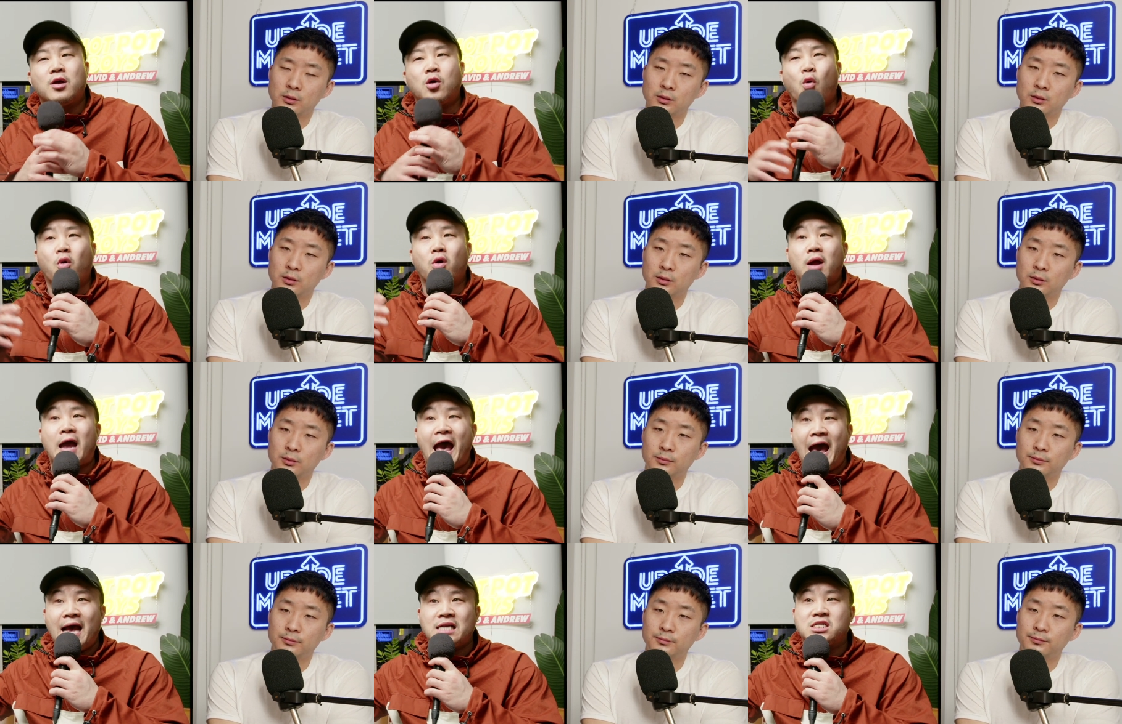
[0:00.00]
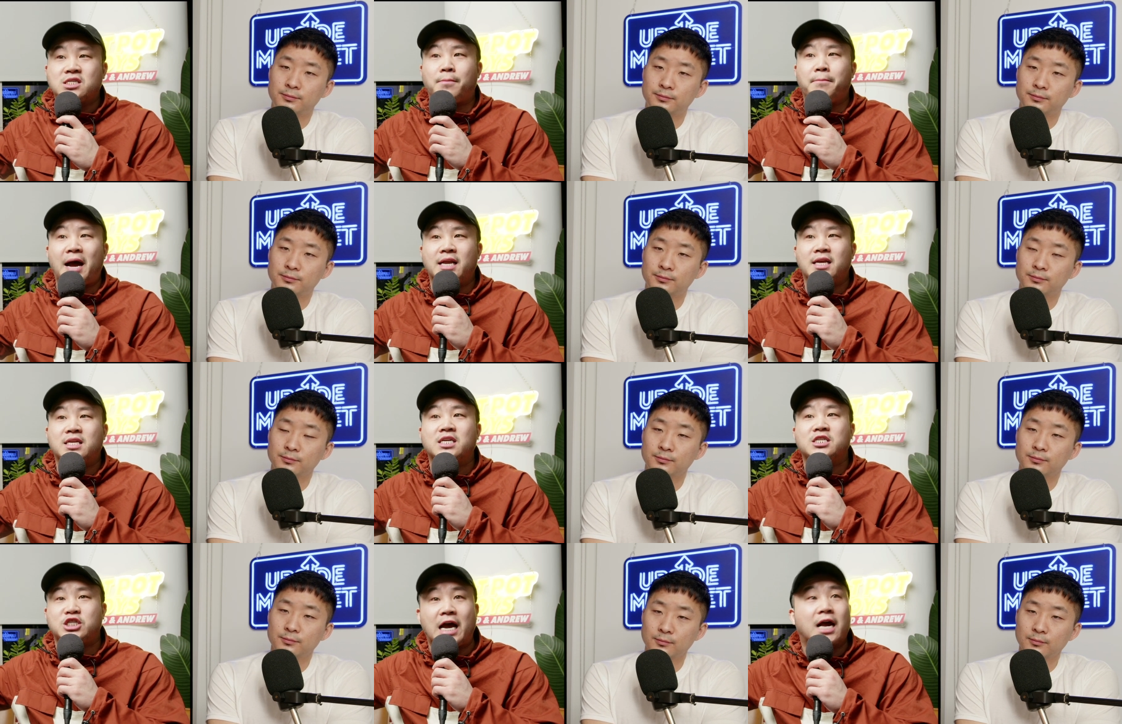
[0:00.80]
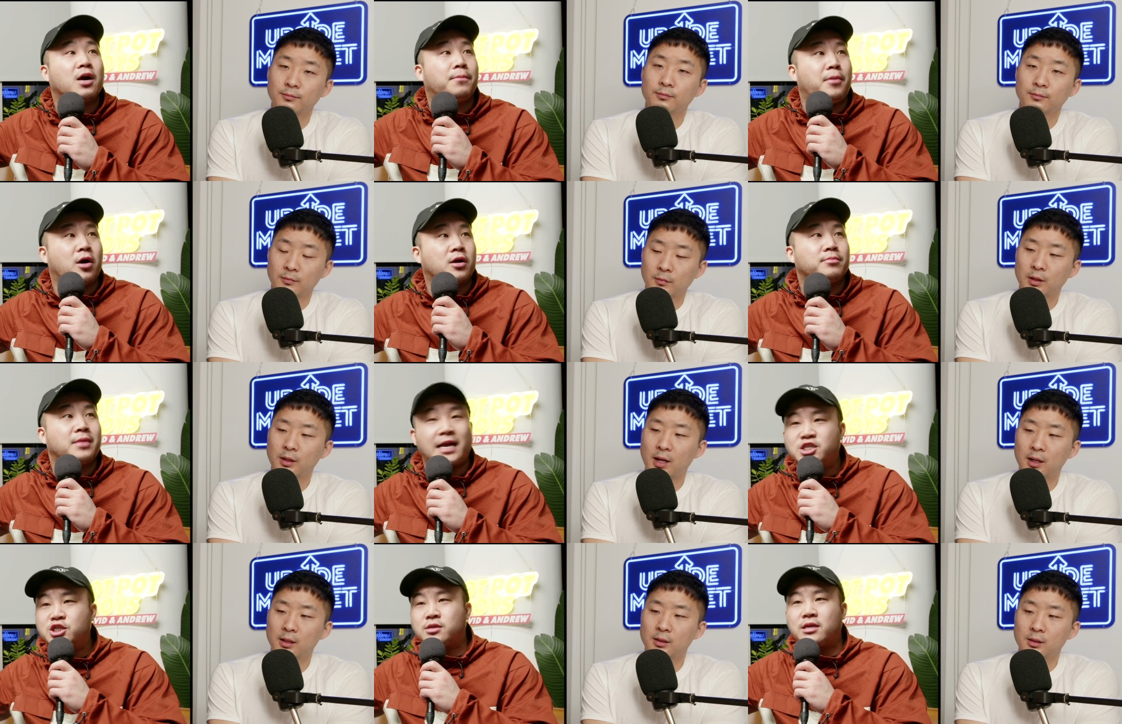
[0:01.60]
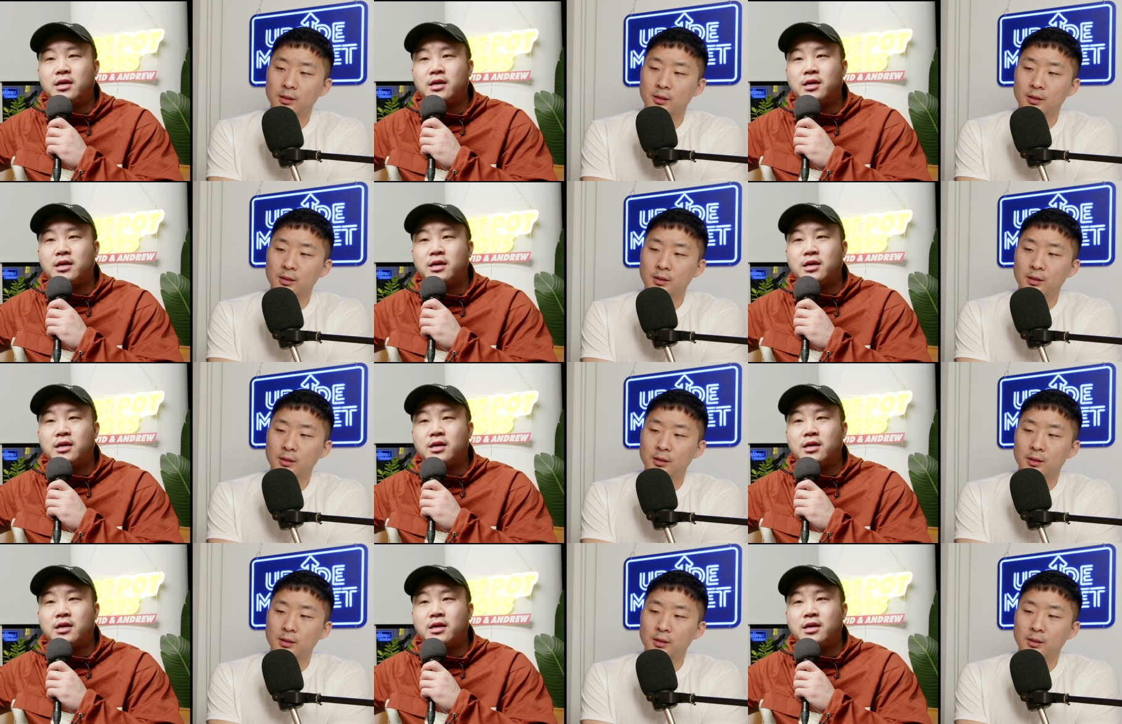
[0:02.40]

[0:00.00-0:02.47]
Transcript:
Speaker 1: or ask somebody to check up on them. Like, yeah.